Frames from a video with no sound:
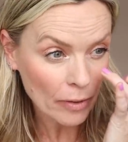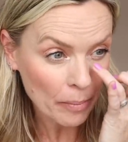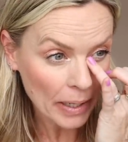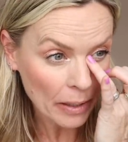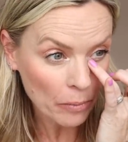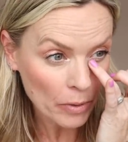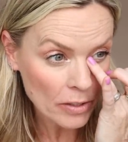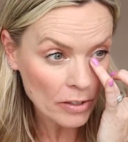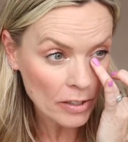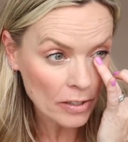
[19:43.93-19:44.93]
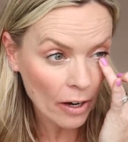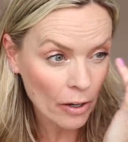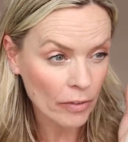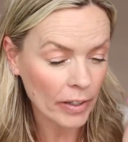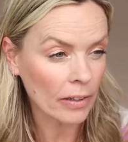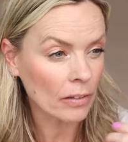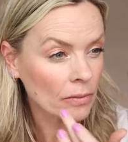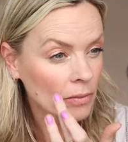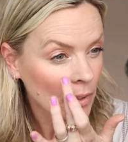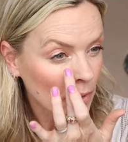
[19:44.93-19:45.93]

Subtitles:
for me was just overkill.